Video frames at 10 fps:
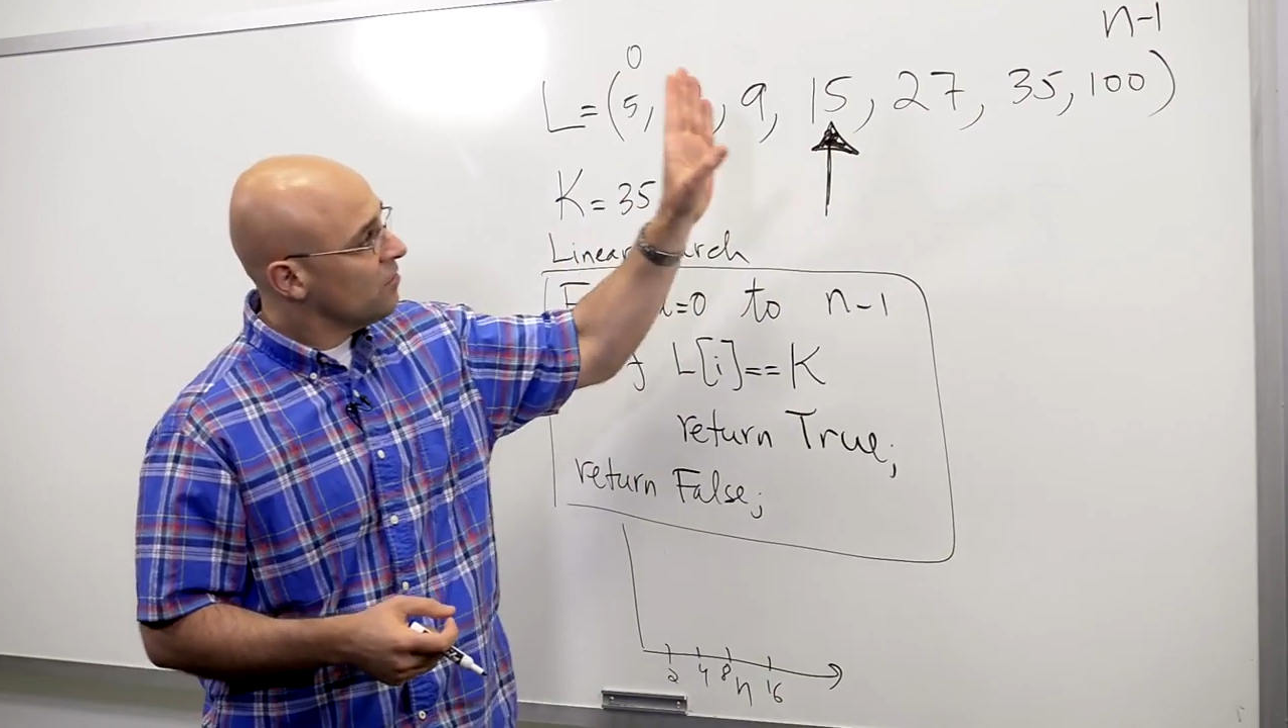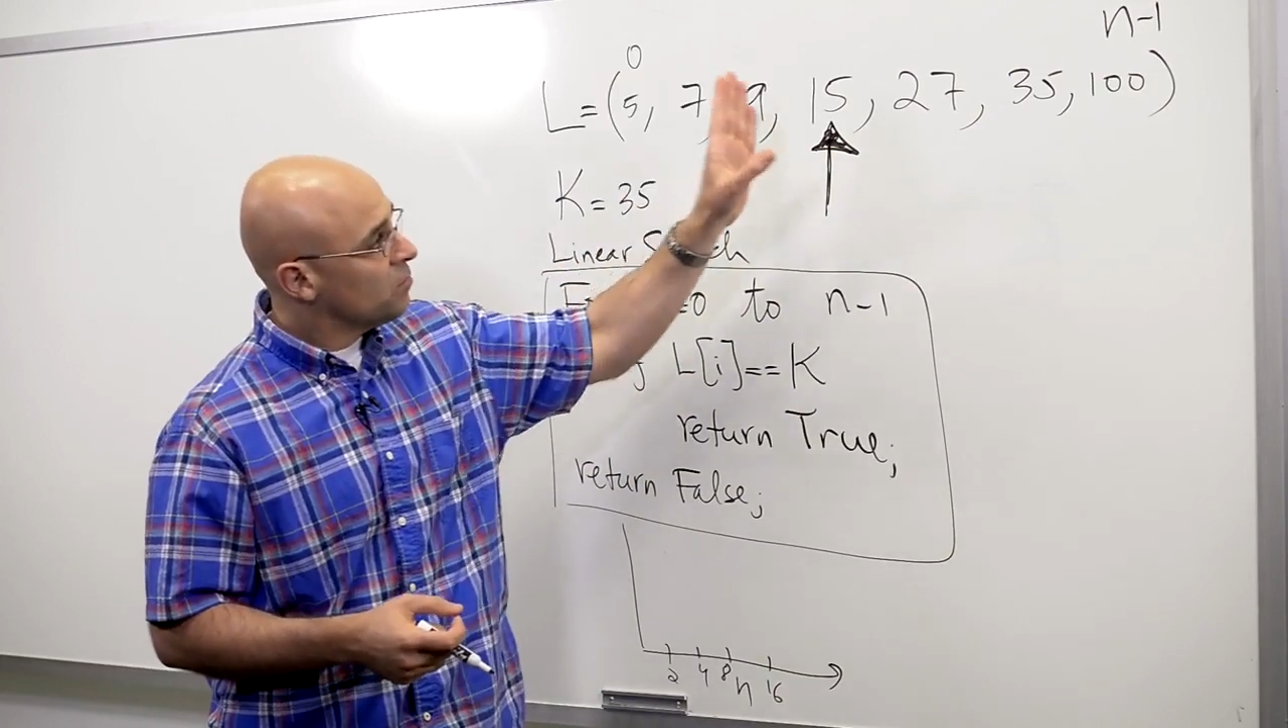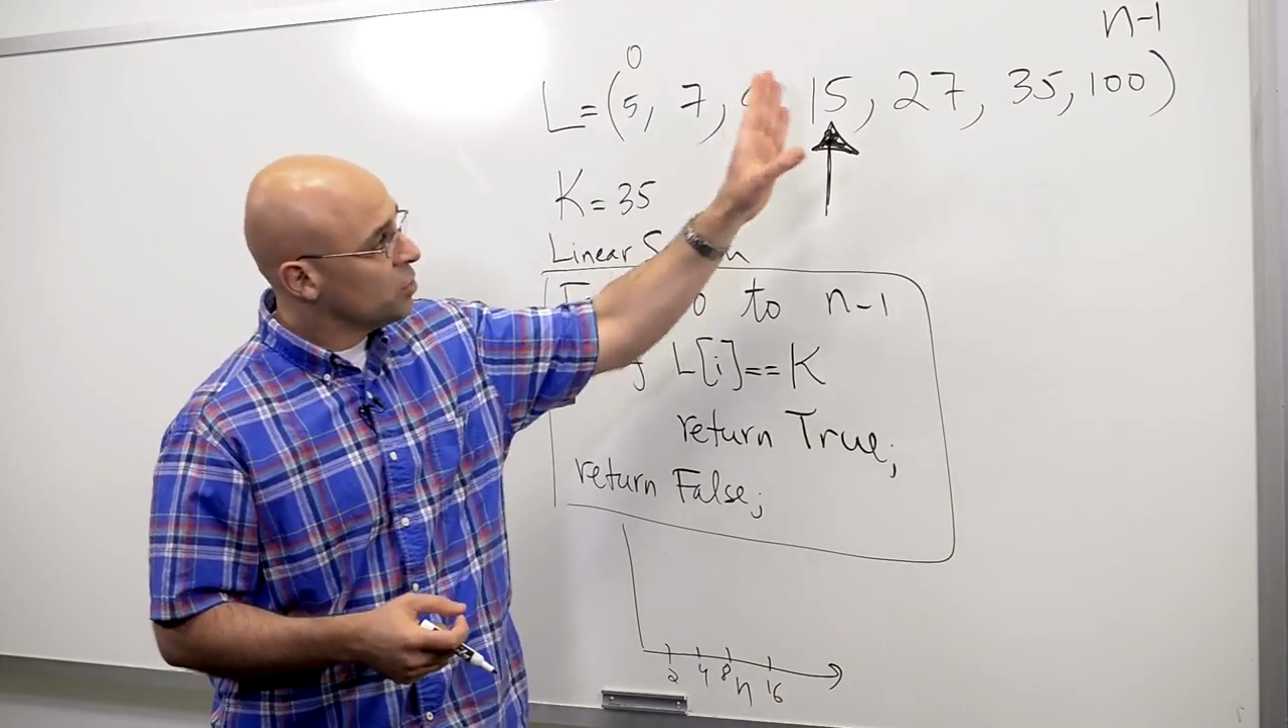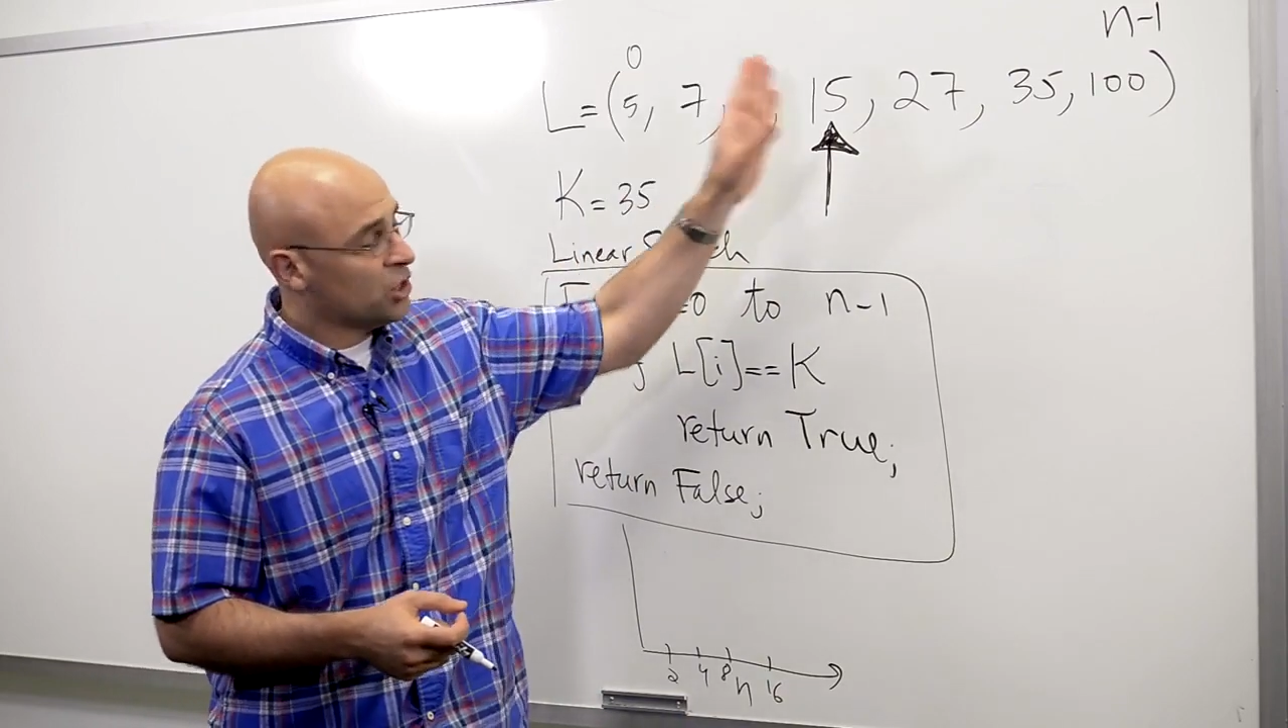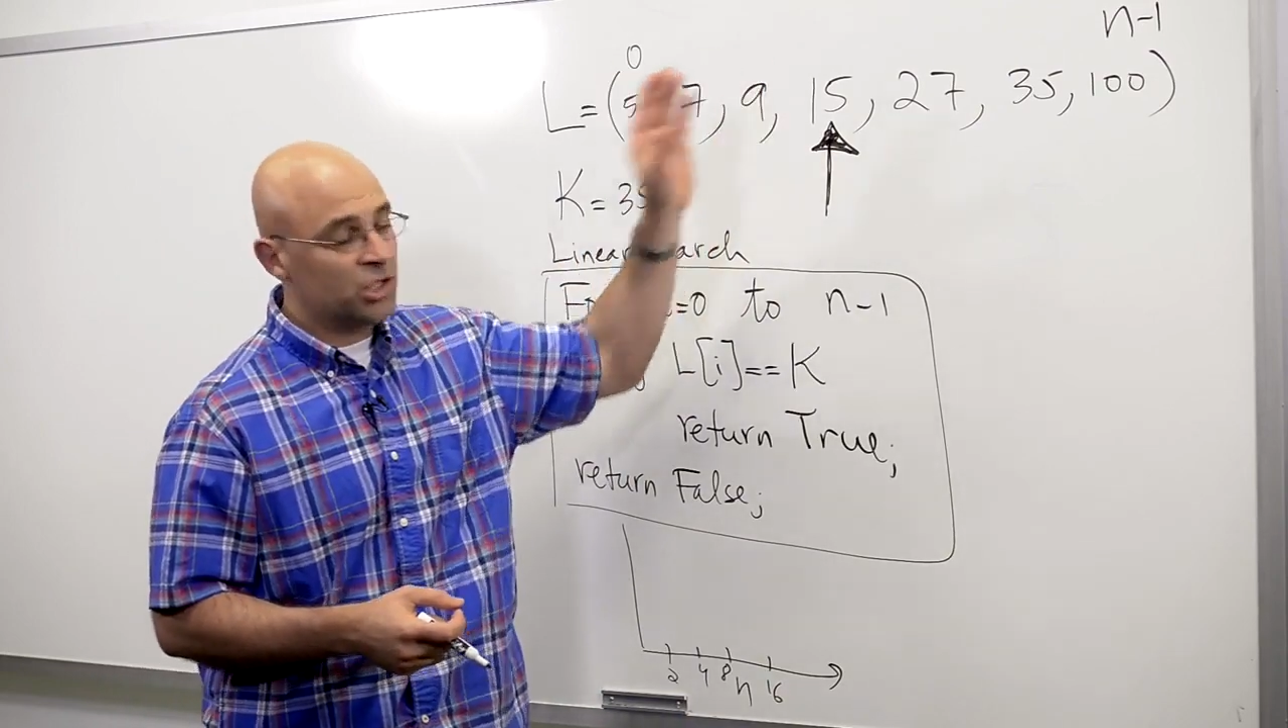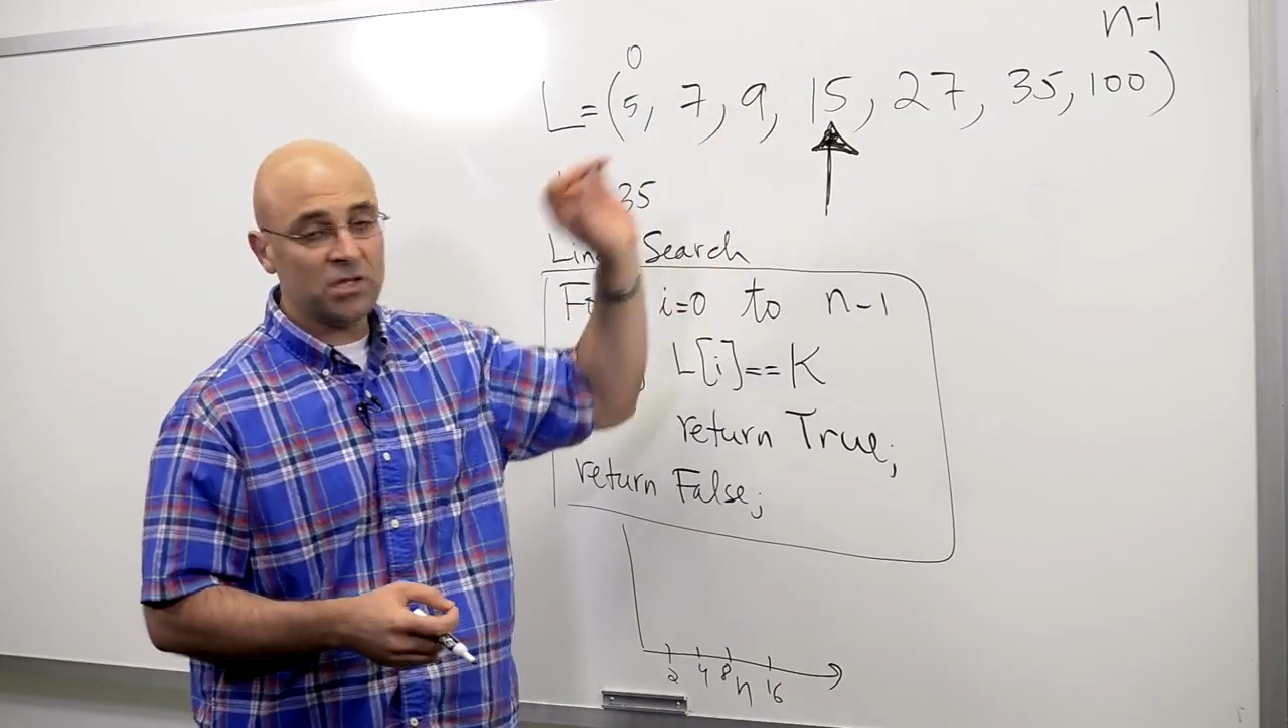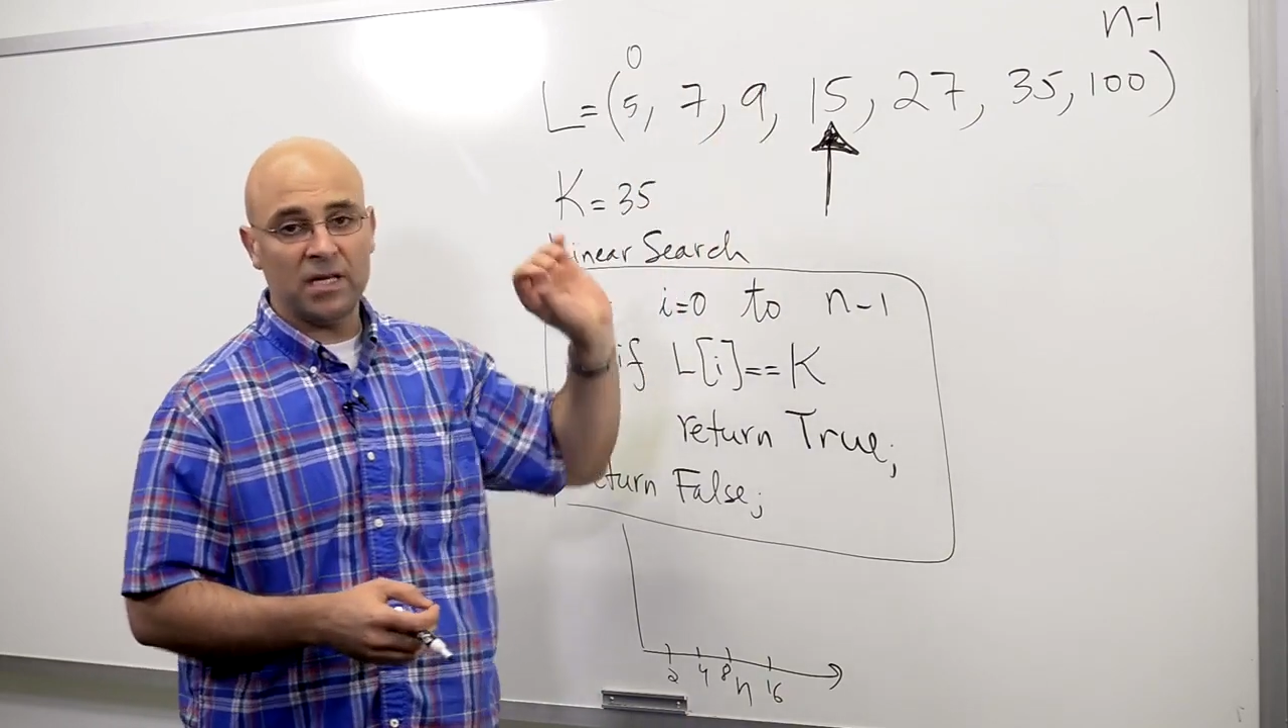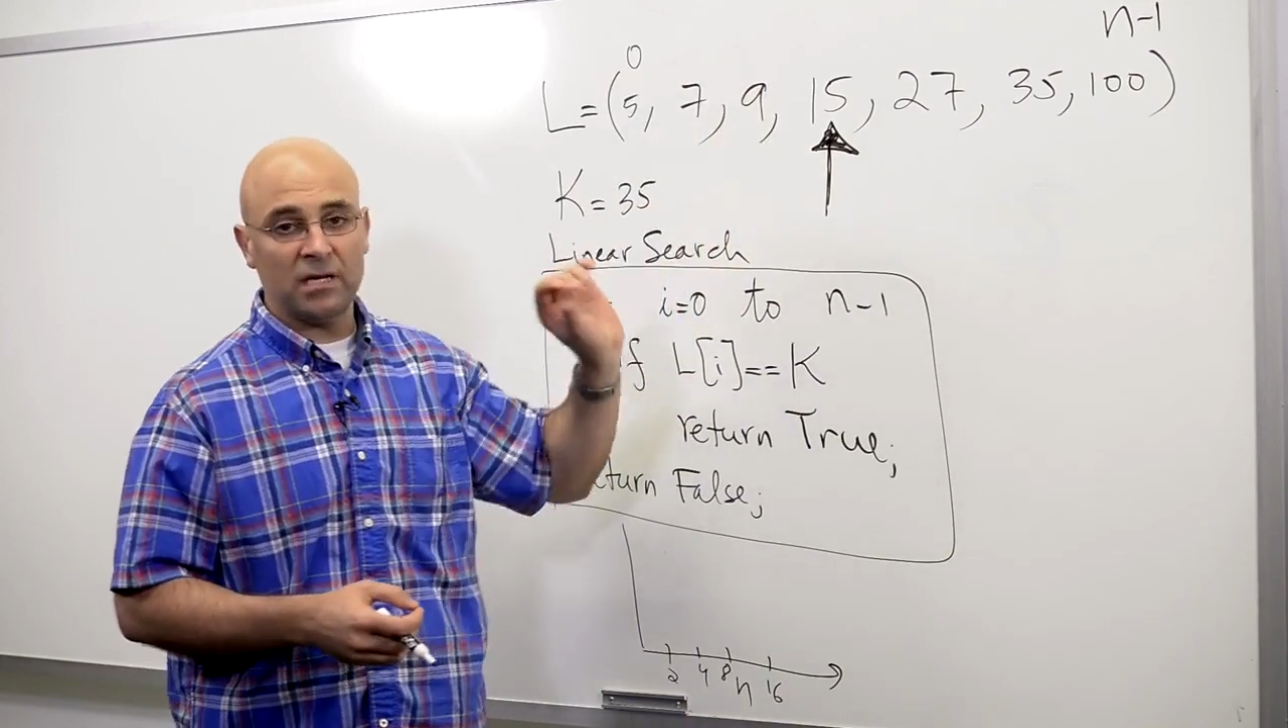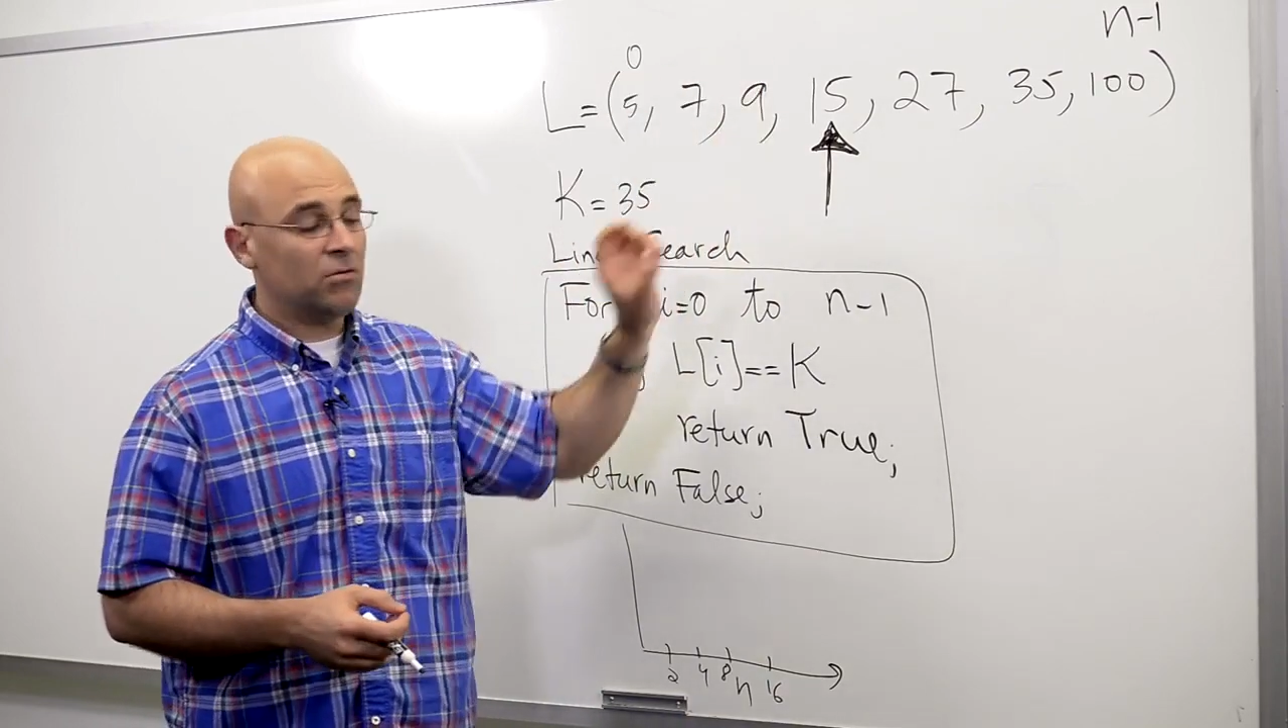positioned there,